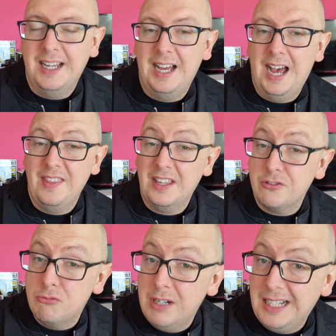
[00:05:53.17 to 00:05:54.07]
And
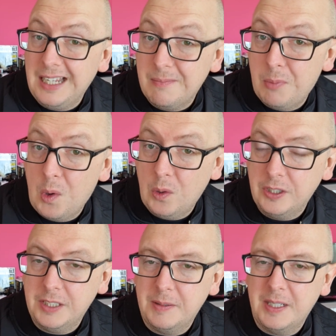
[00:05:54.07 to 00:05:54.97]
that's really
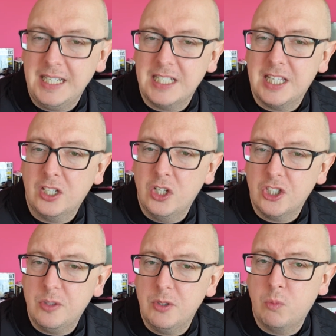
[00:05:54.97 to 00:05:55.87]
important, is that
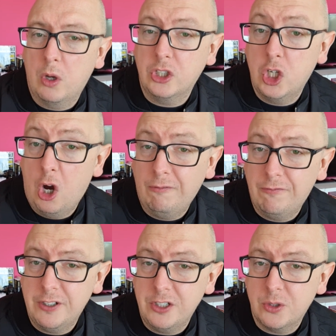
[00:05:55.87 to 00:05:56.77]
customers want
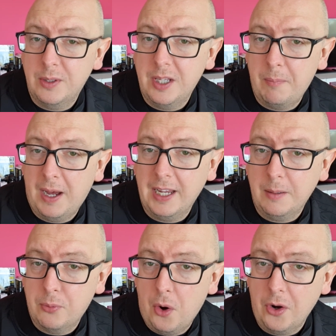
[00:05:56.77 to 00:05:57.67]
confidence when they're buying
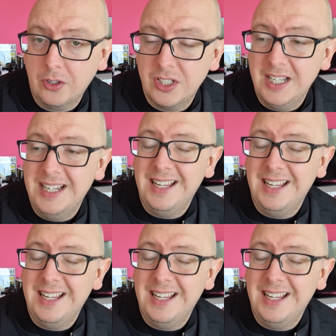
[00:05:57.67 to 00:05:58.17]
a product.